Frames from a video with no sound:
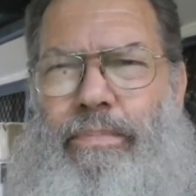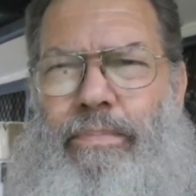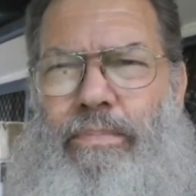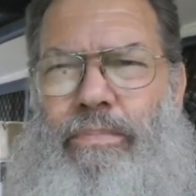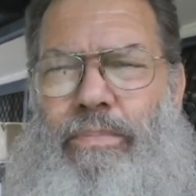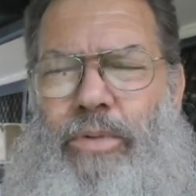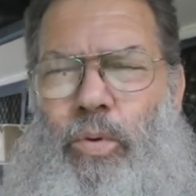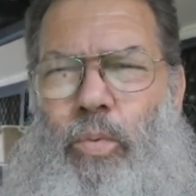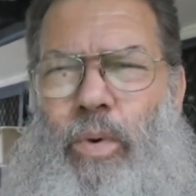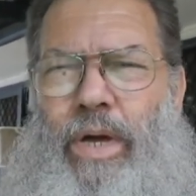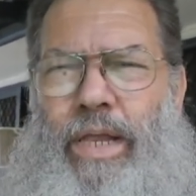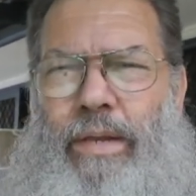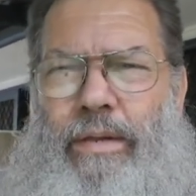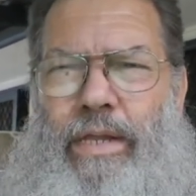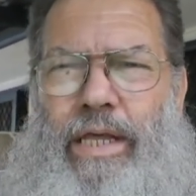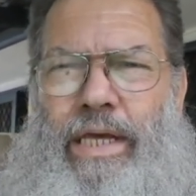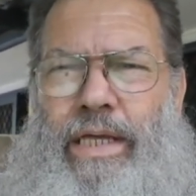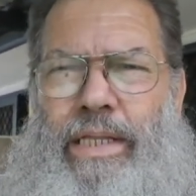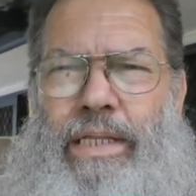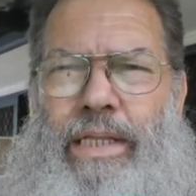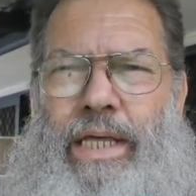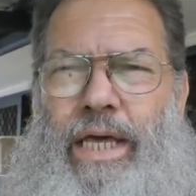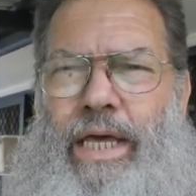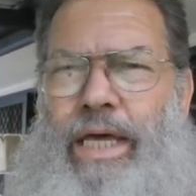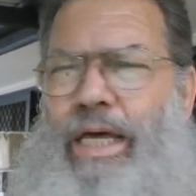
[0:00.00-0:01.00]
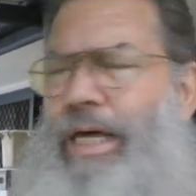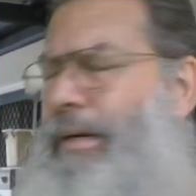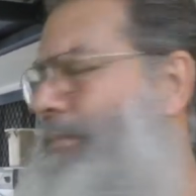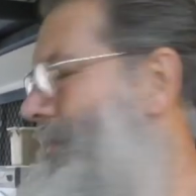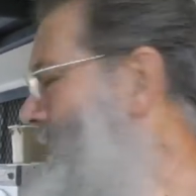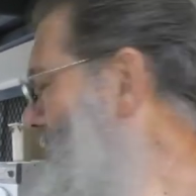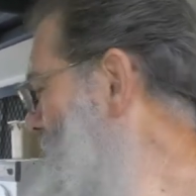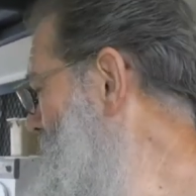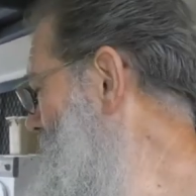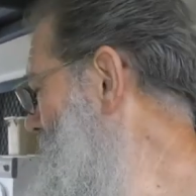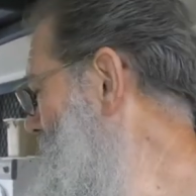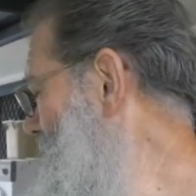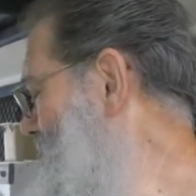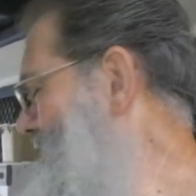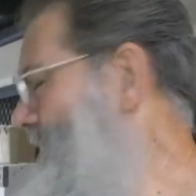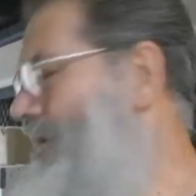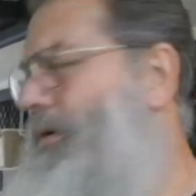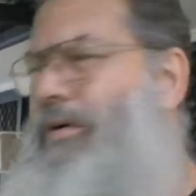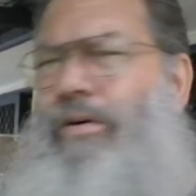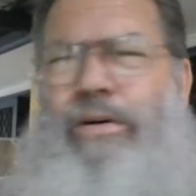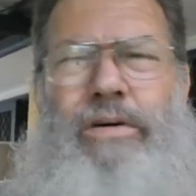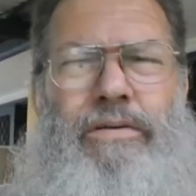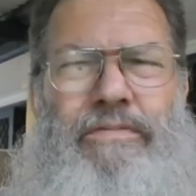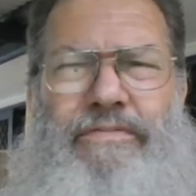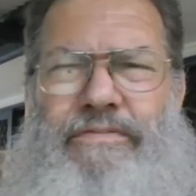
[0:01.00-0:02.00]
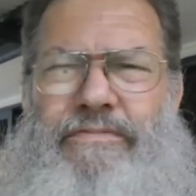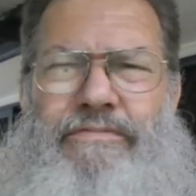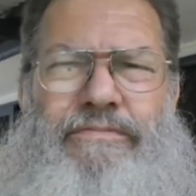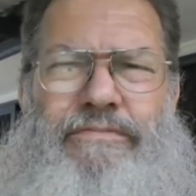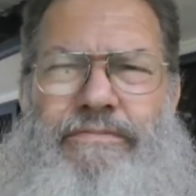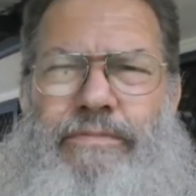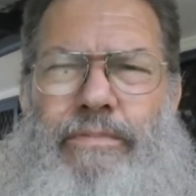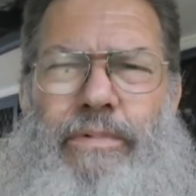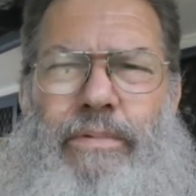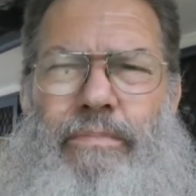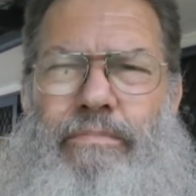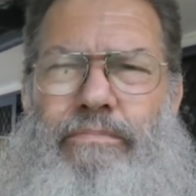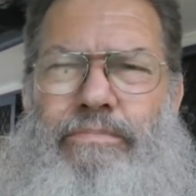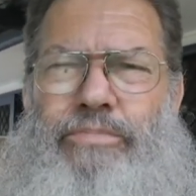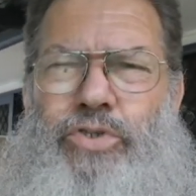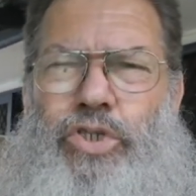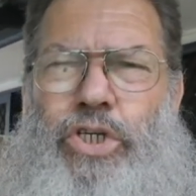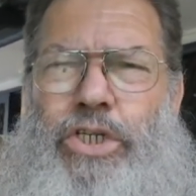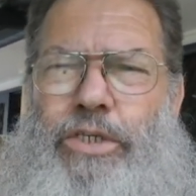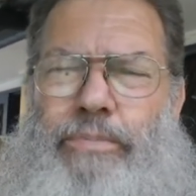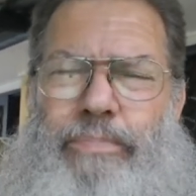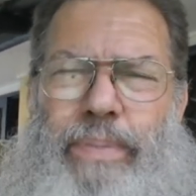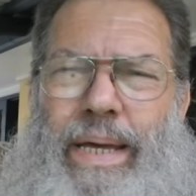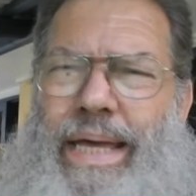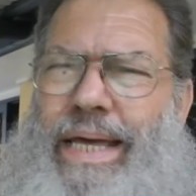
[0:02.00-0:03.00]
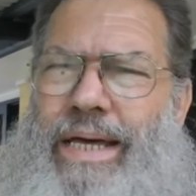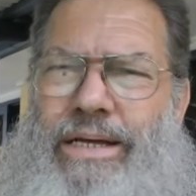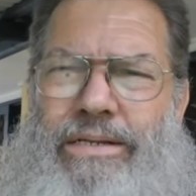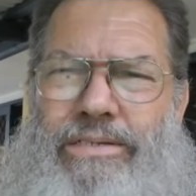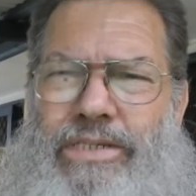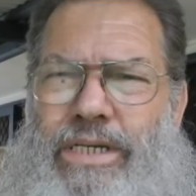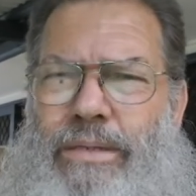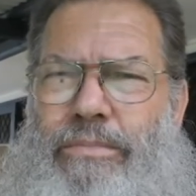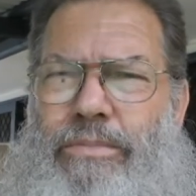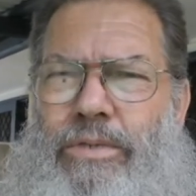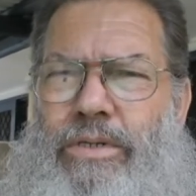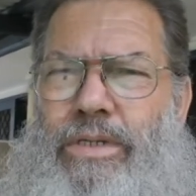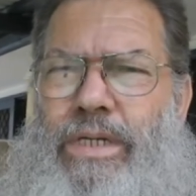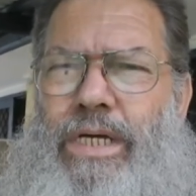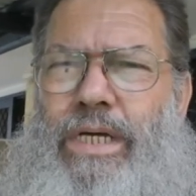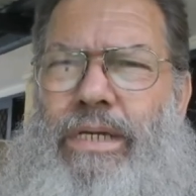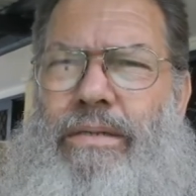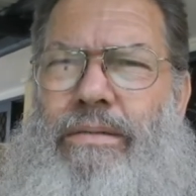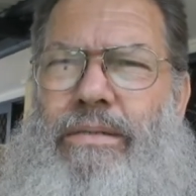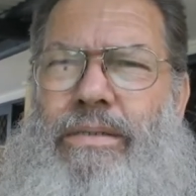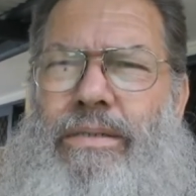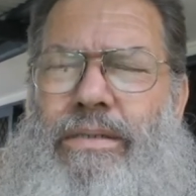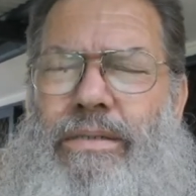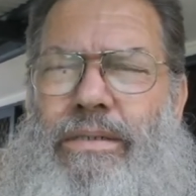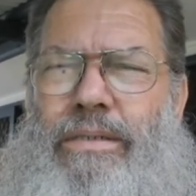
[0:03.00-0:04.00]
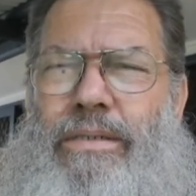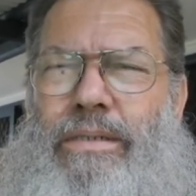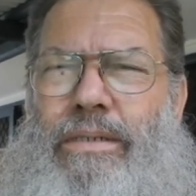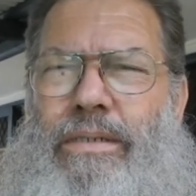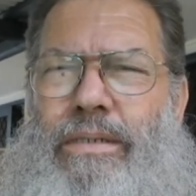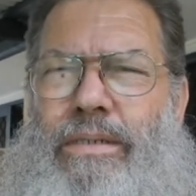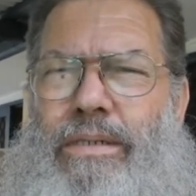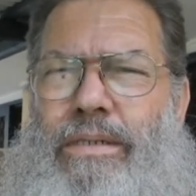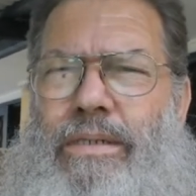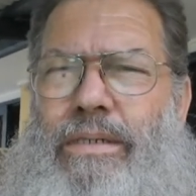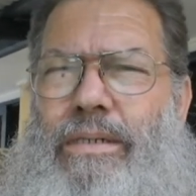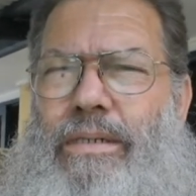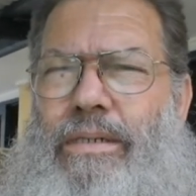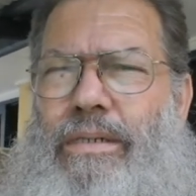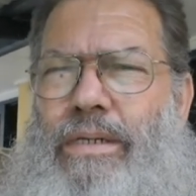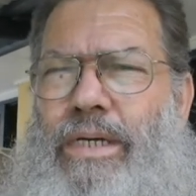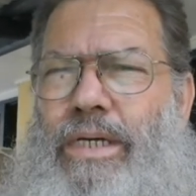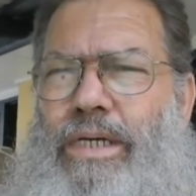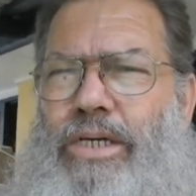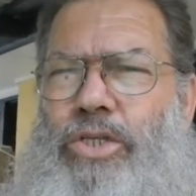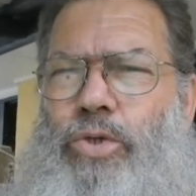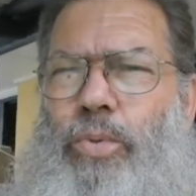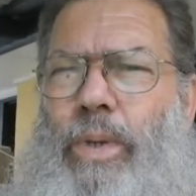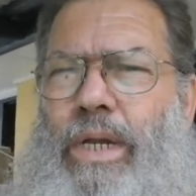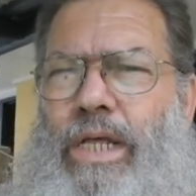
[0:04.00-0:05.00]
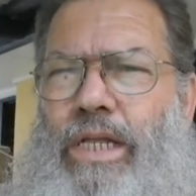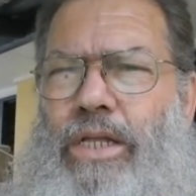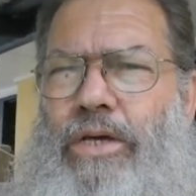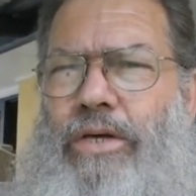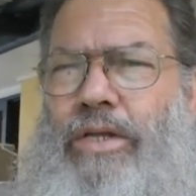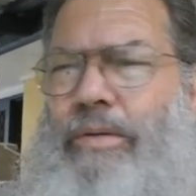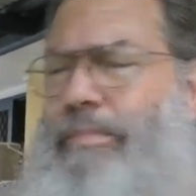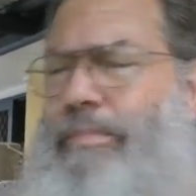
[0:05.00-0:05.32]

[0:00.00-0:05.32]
That went in there, maybe 5-6 pounds, something like that, in a 20 litre